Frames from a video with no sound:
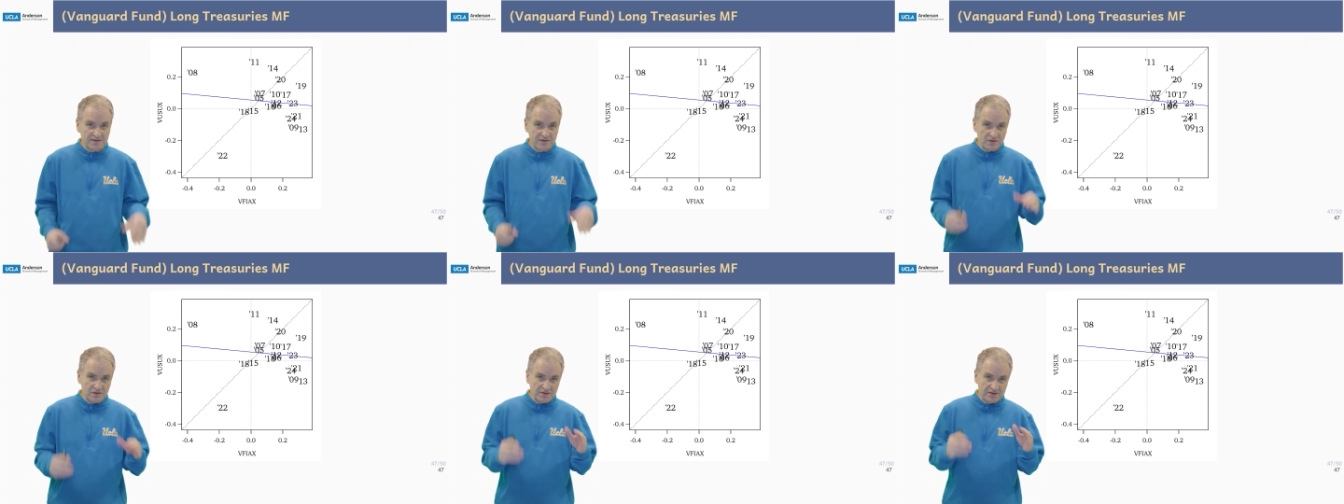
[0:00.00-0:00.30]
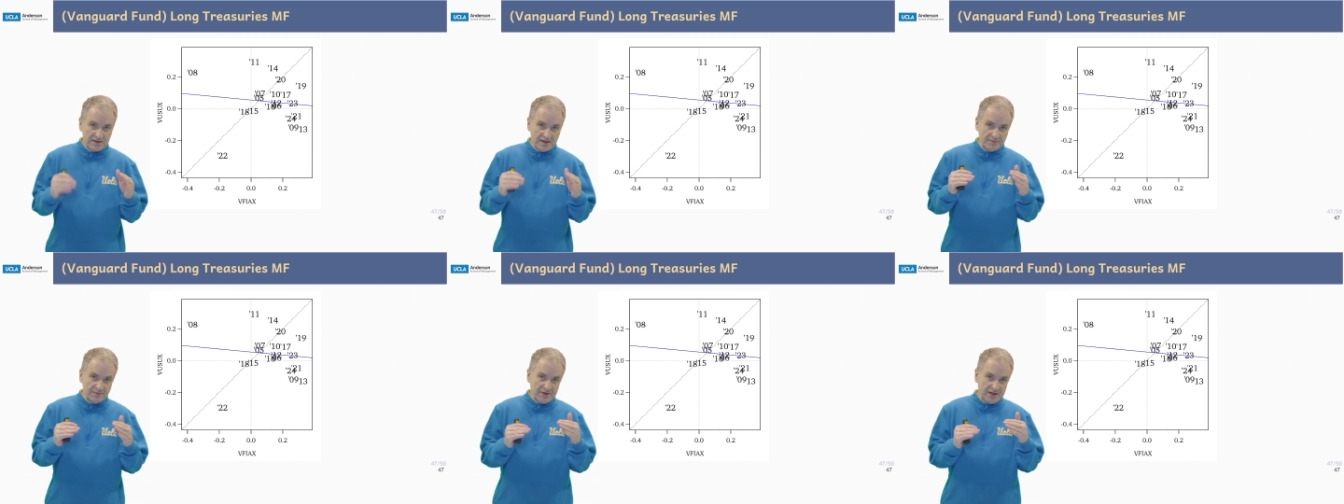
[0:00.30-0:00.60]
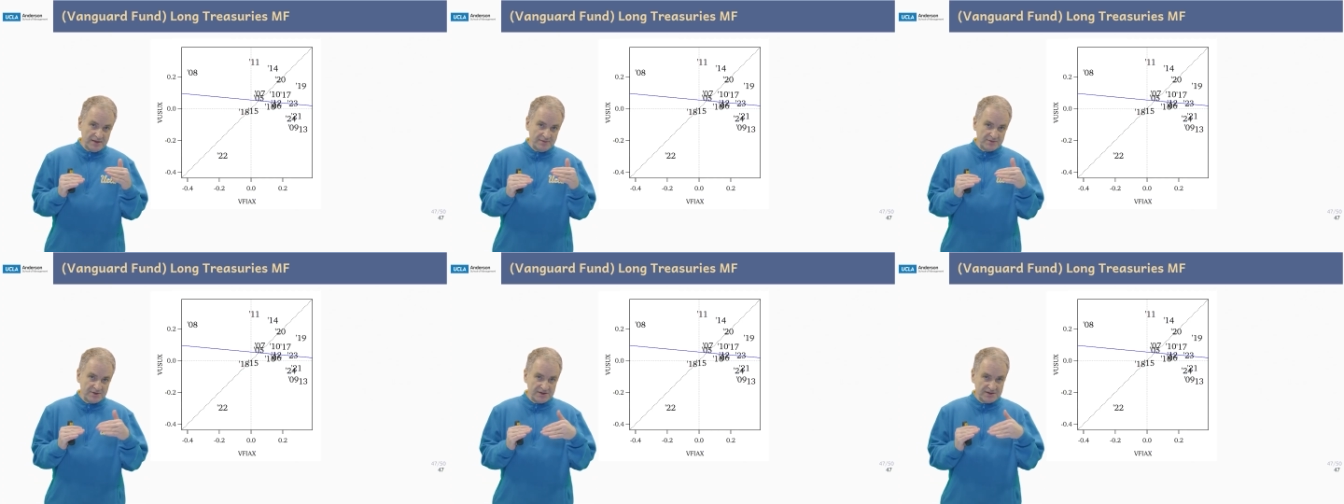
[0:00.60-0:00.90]
So
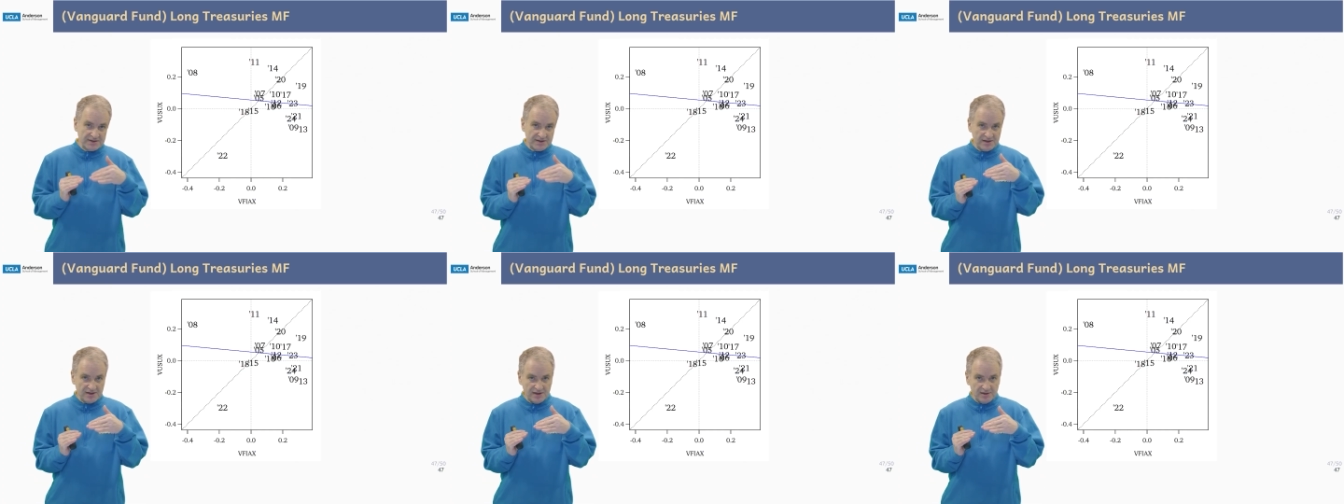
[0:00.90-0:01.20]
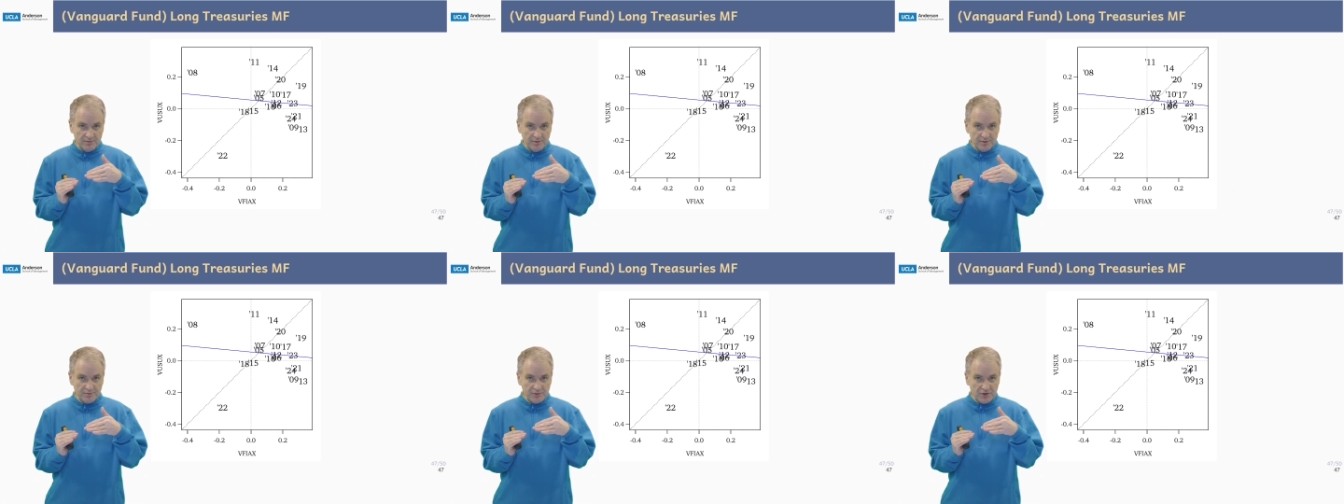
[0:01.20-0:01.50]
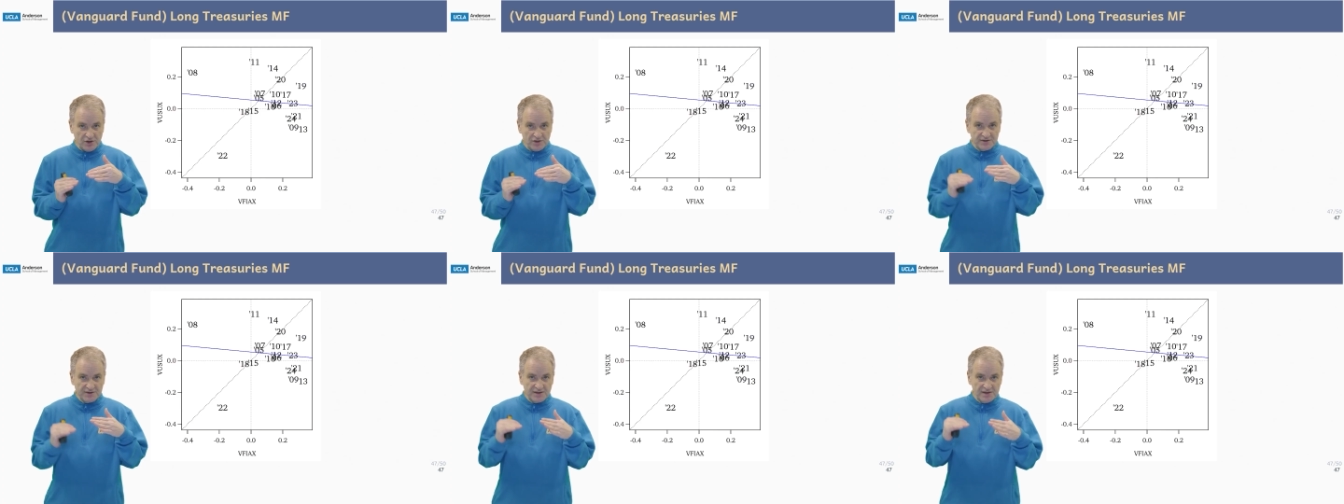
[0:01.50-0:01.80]
sometimes it's a little bit
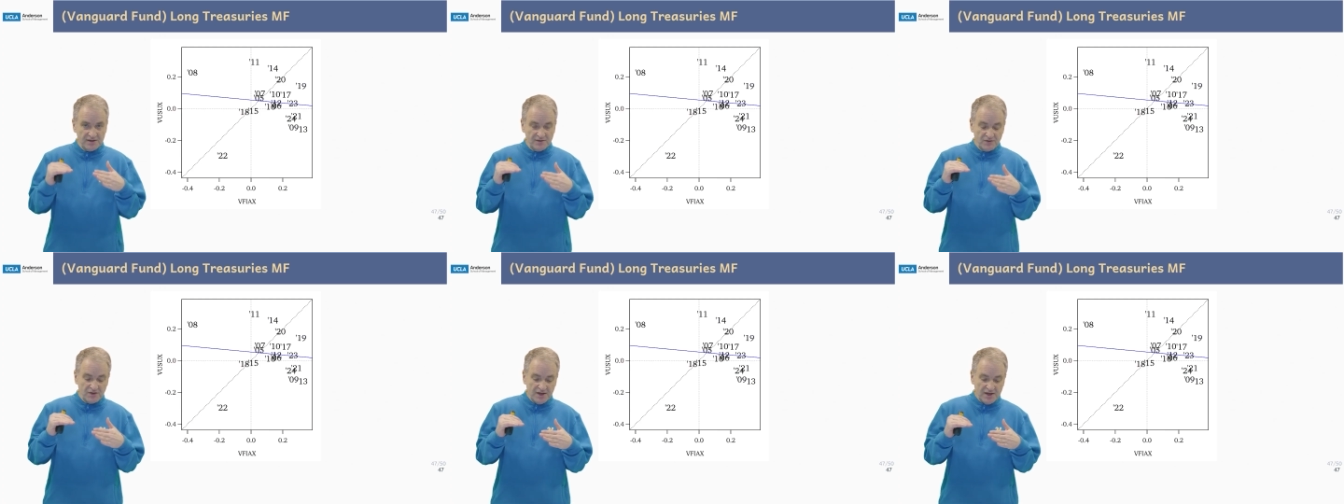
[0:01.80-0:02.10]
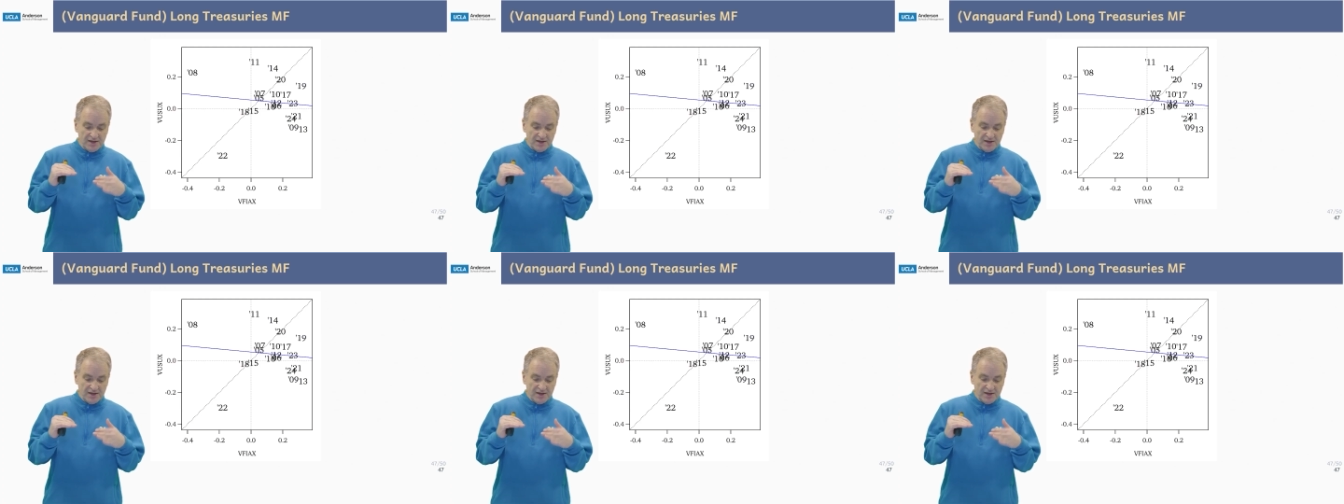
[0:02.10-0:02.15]
positive,